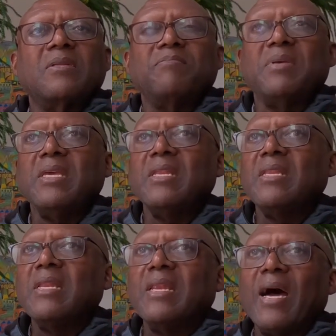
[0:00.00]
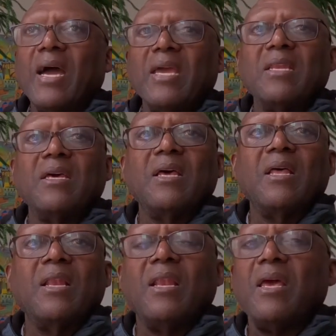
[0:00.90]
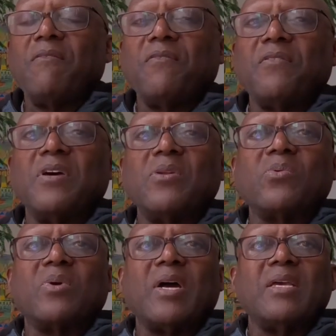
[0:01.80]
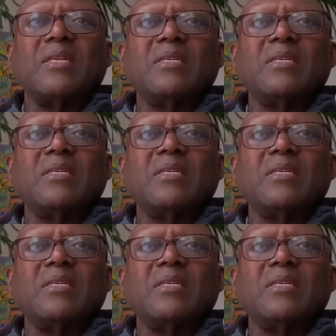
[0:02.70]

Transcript: being denied left and right.